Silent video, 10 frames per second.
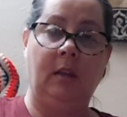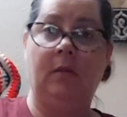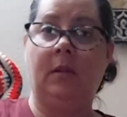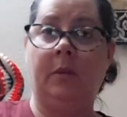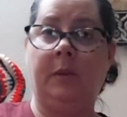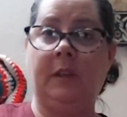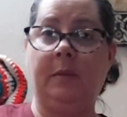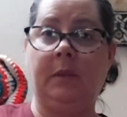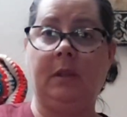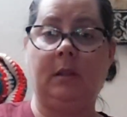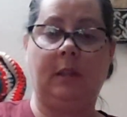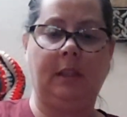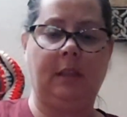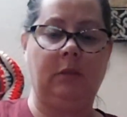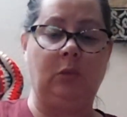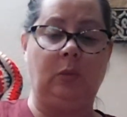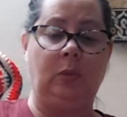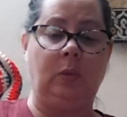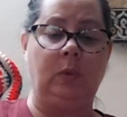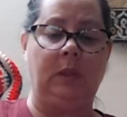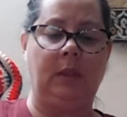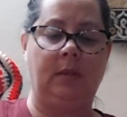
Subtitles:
Don't tell my husband I said that. Ooh.